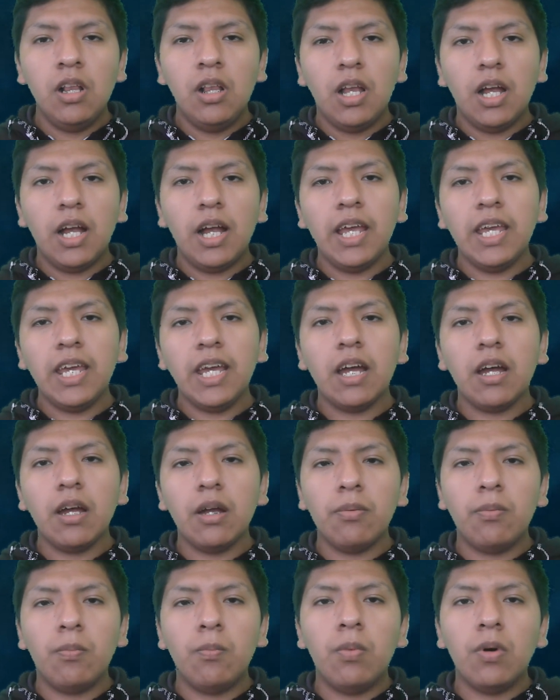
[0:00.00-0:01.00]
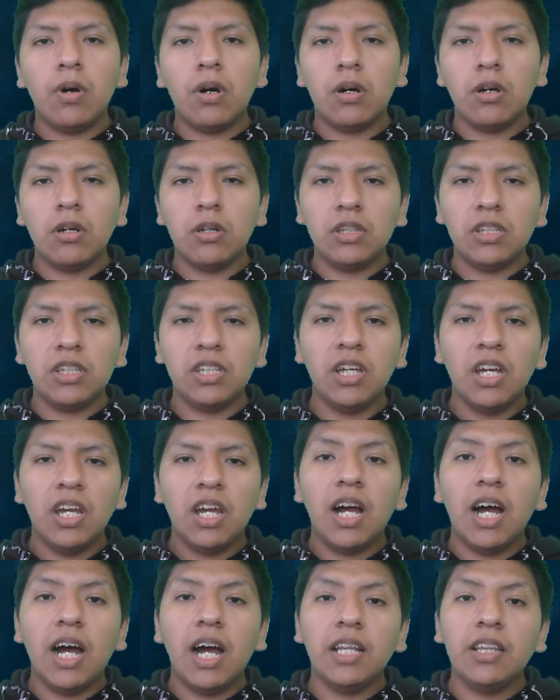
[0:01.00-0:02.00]
I have bought
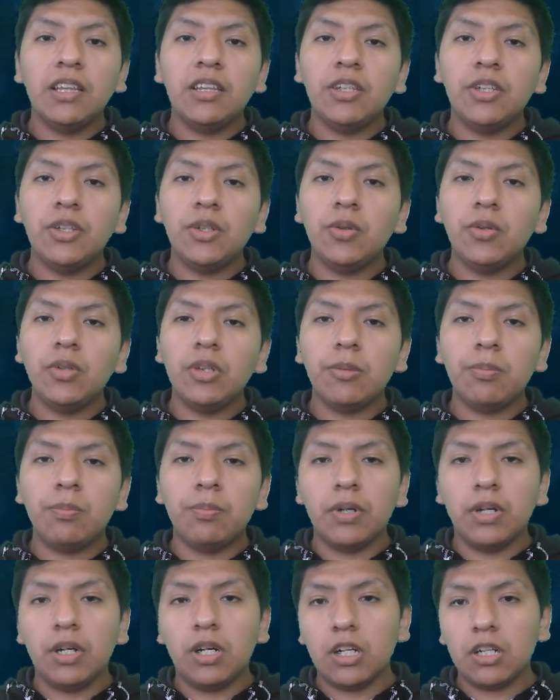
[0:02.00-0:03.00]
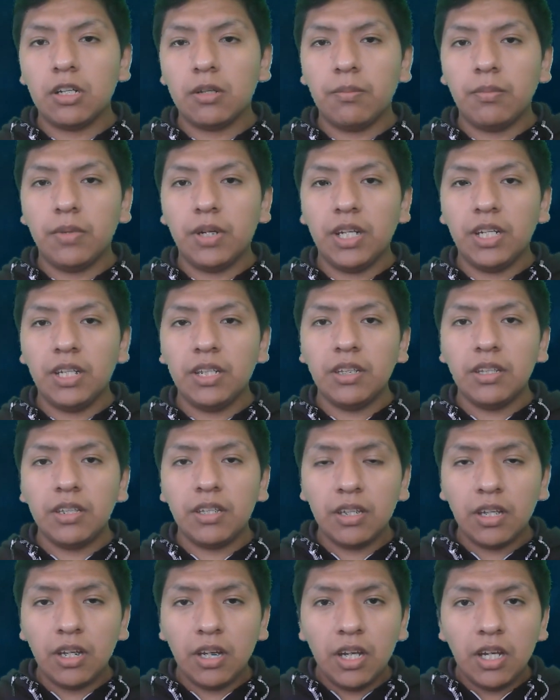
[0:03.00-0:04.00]
a new apartment
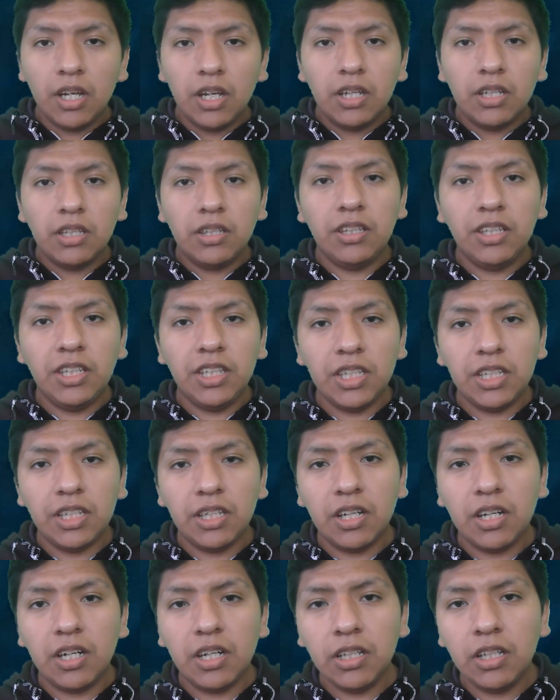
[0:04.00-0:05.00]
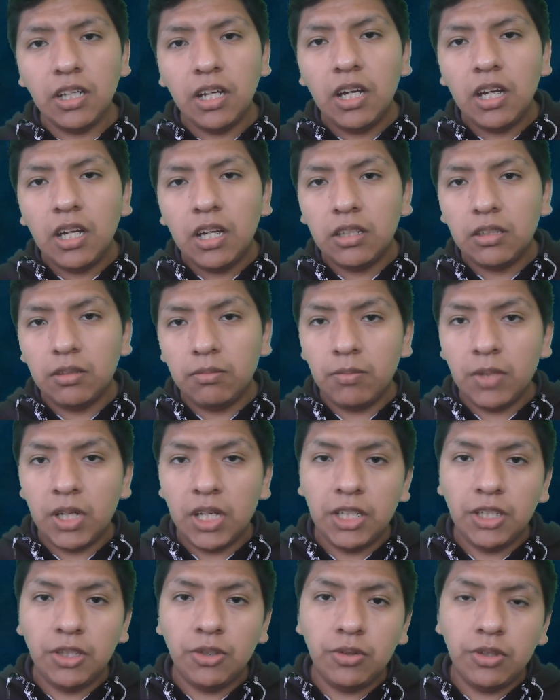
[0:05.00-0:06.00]
near my
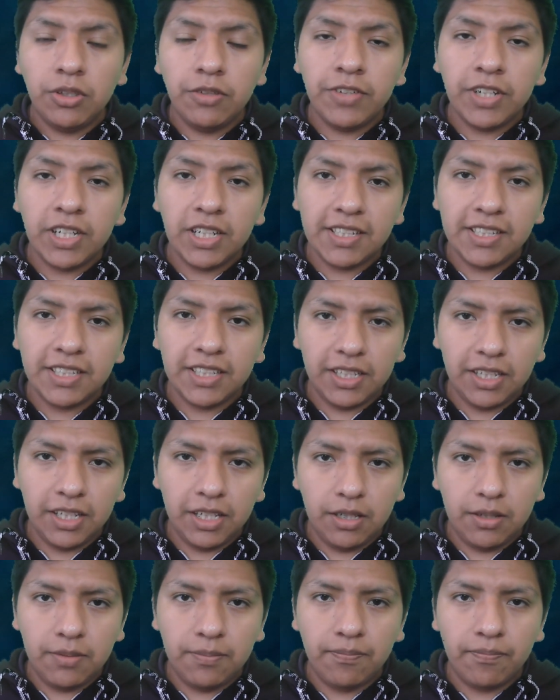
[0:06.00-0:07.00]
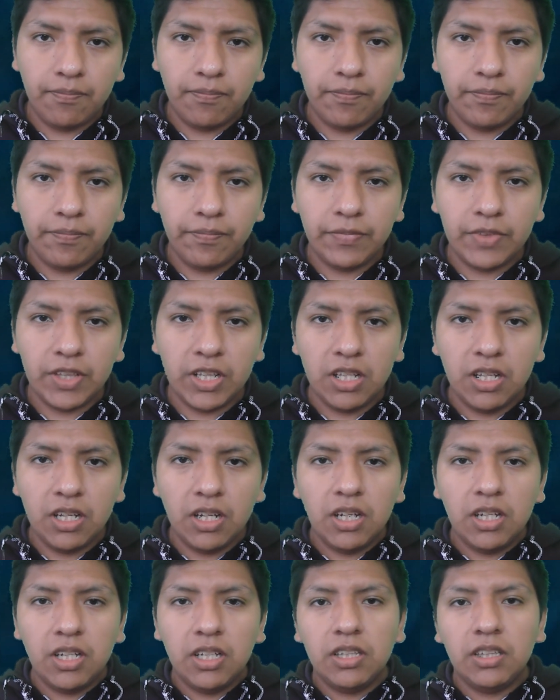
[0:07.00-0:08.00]
university.
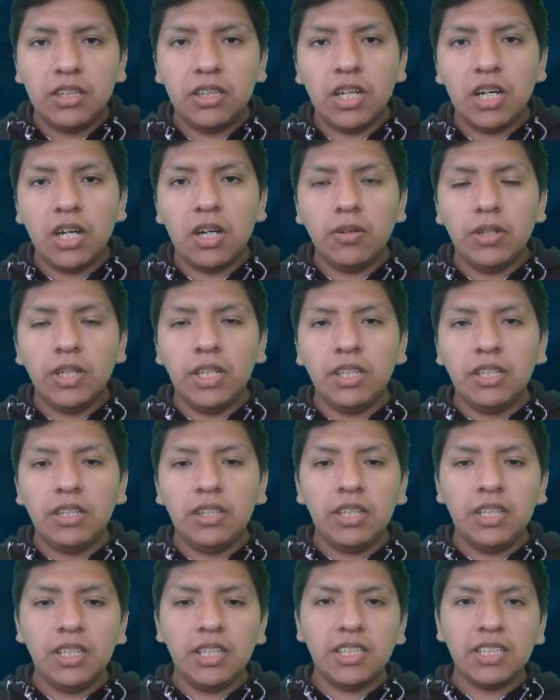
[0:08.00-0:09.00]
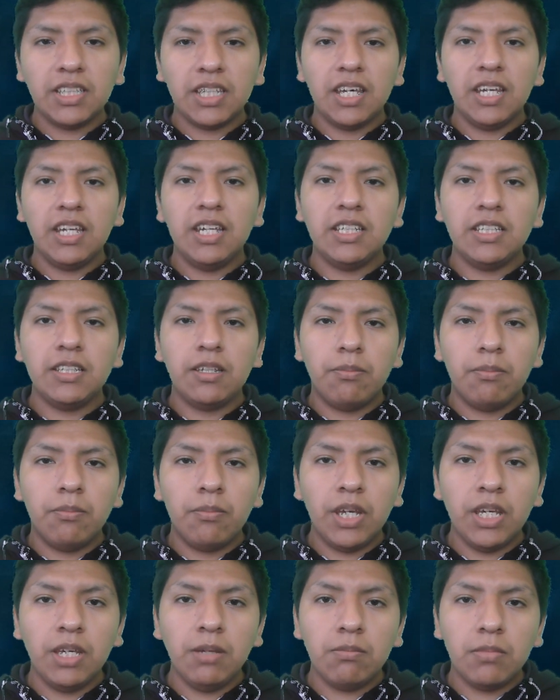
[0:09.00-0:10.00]
Now, in this case, the
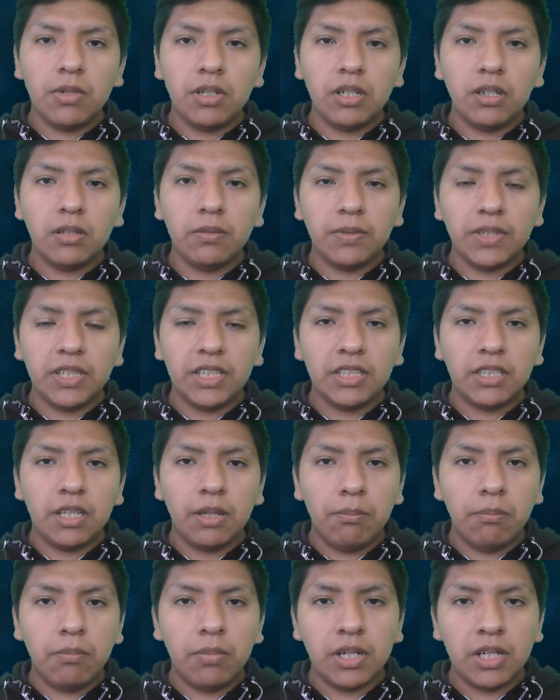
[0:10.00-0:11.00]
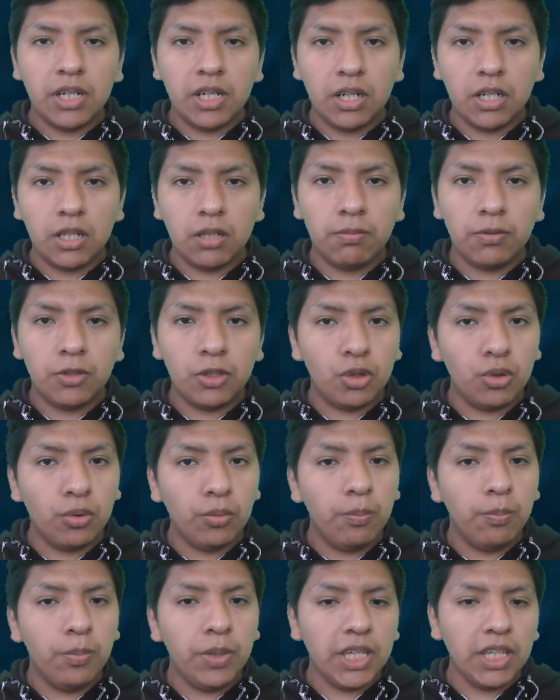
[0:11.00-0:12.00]
main verb is the verb to
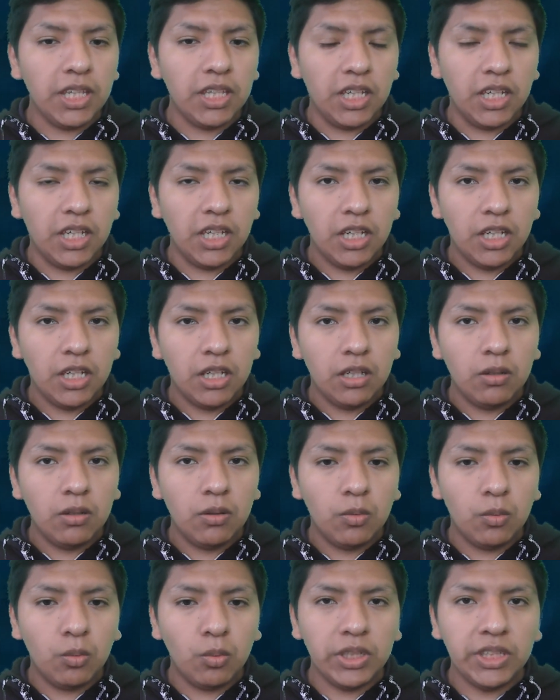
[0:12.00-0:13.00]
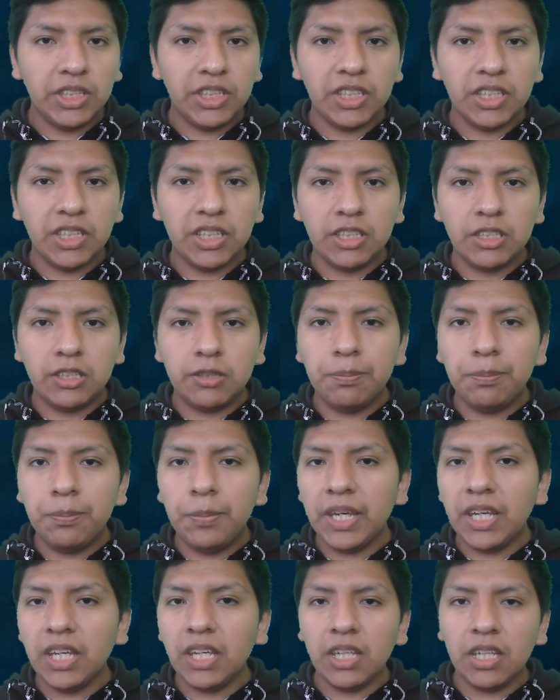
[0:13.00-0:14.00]
be, which is
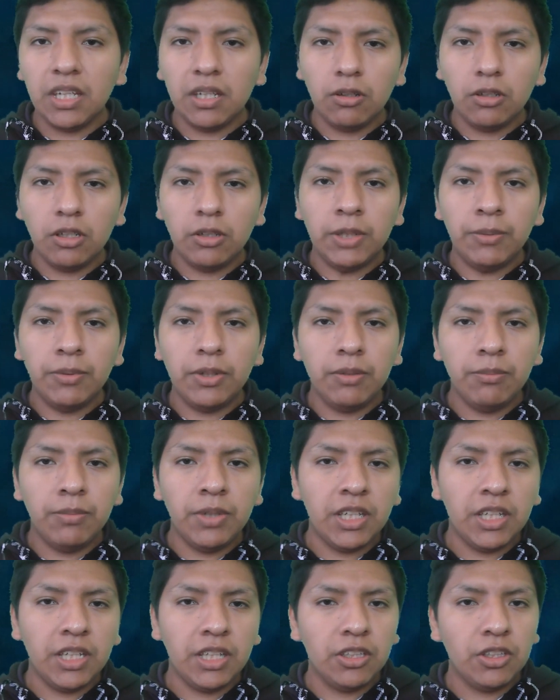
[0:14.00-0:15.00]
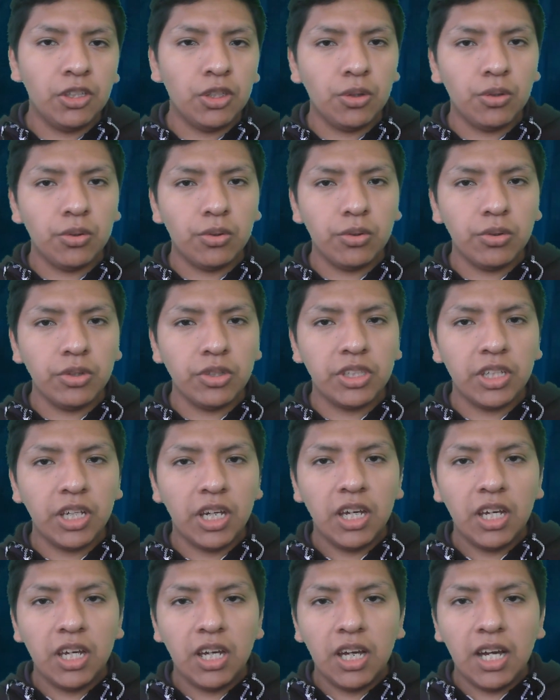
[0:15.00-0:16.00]
being used
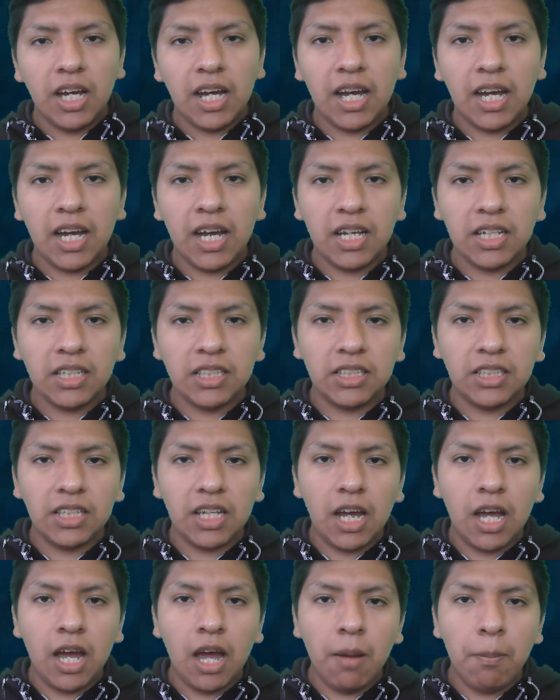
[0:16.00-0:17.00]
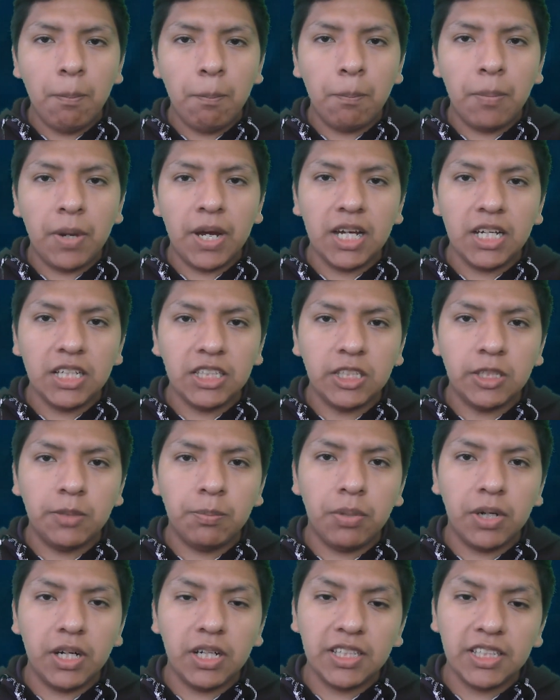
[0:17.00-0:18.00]
as a past
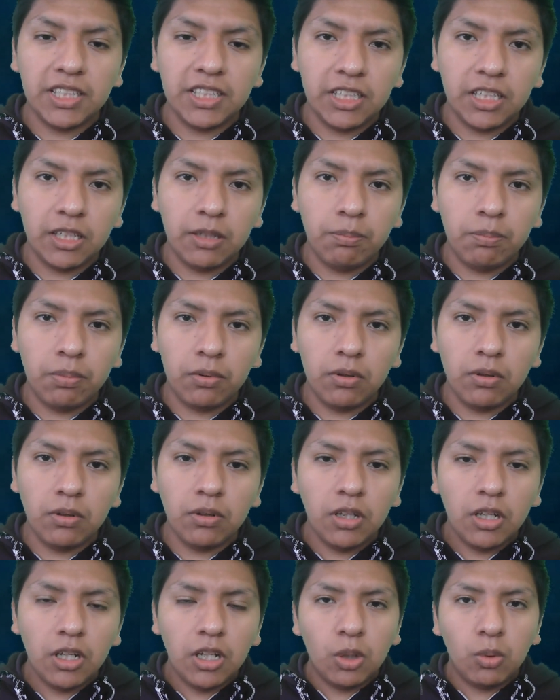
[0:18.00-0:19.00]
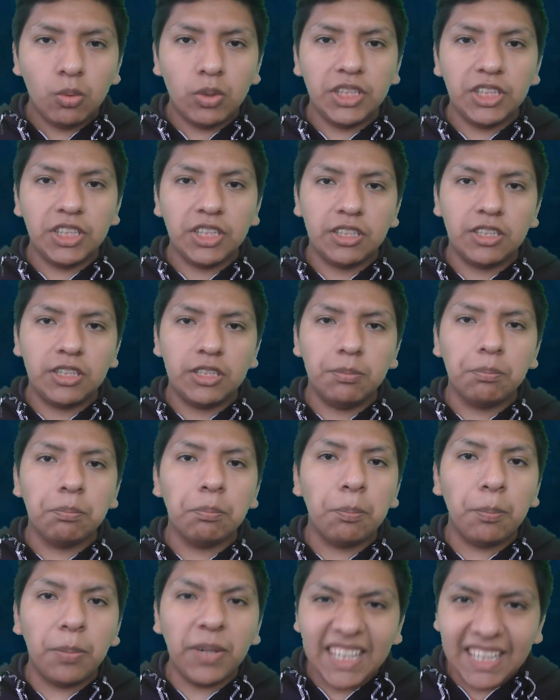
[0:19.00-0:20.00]
participle, which is
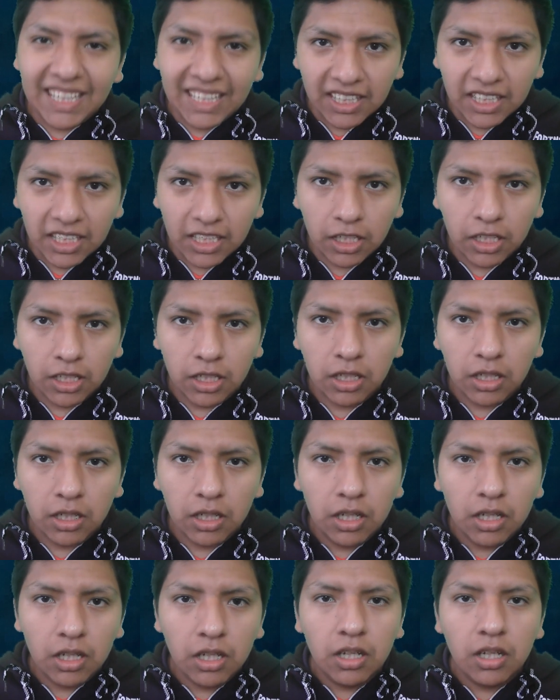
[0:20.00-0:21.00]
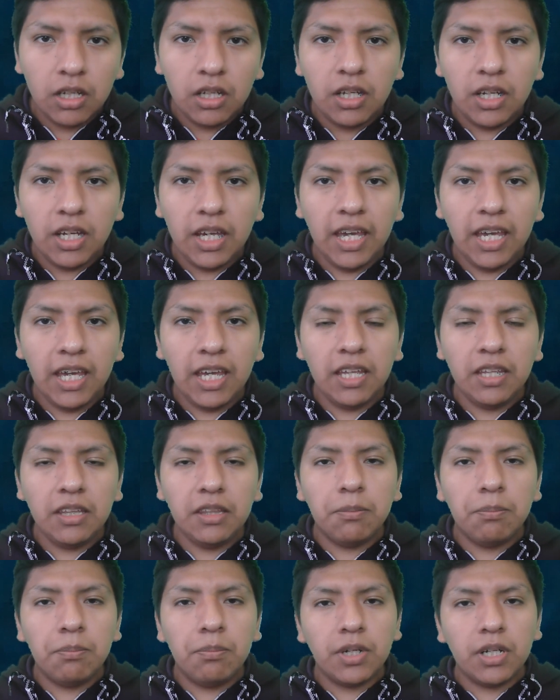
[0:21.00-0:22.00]
been. and the
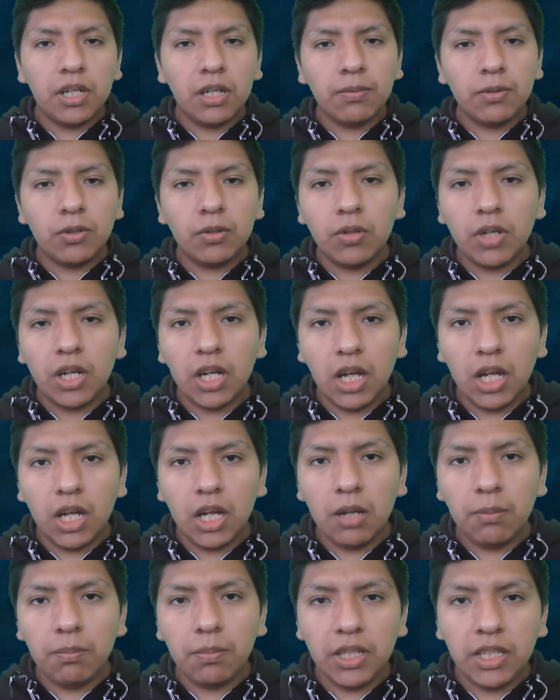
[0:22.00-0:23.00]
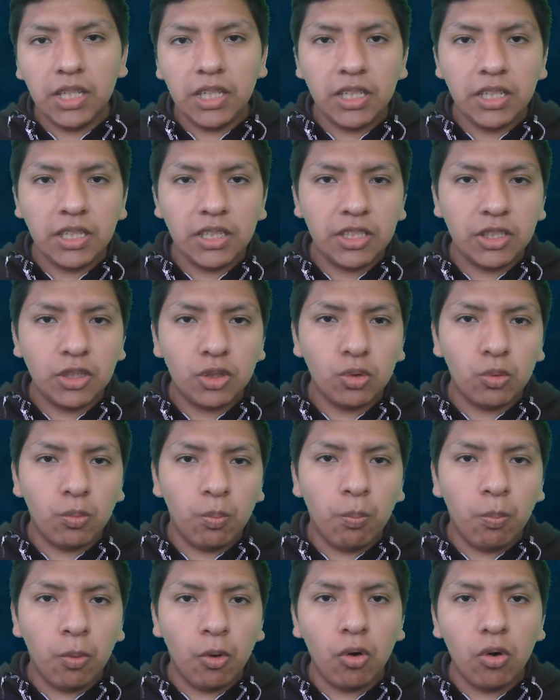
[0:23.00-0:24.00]
verb to have is
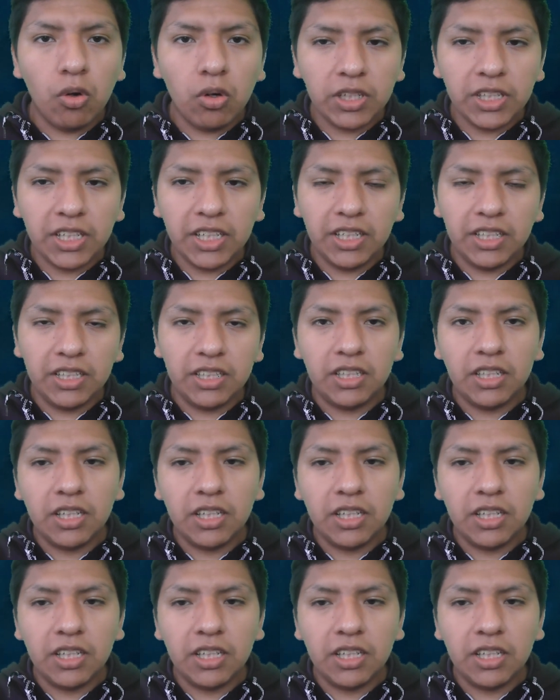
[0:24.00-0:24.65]
supporting